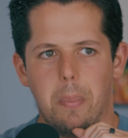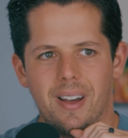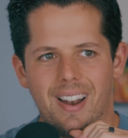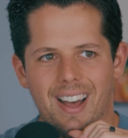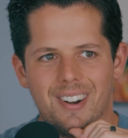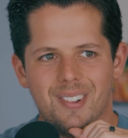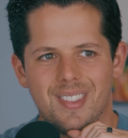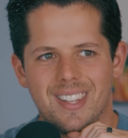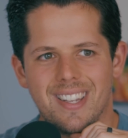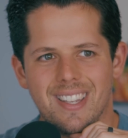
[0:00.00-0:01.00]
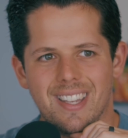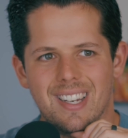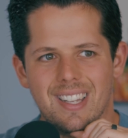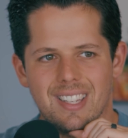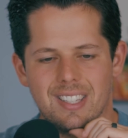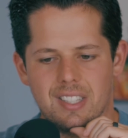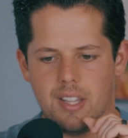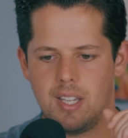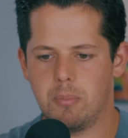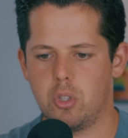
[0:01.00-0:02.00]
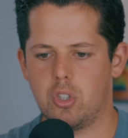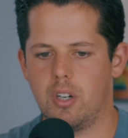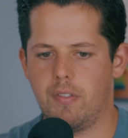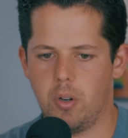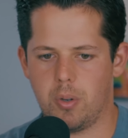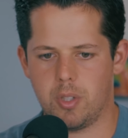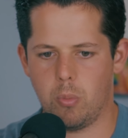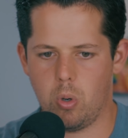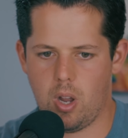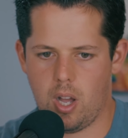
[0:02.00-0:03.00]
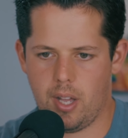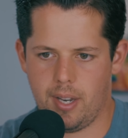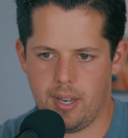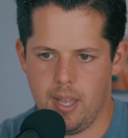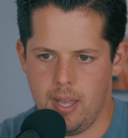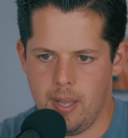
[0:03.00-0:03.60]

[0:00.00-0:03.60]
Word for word: but i don't think it is i think i'm just trying to focus more on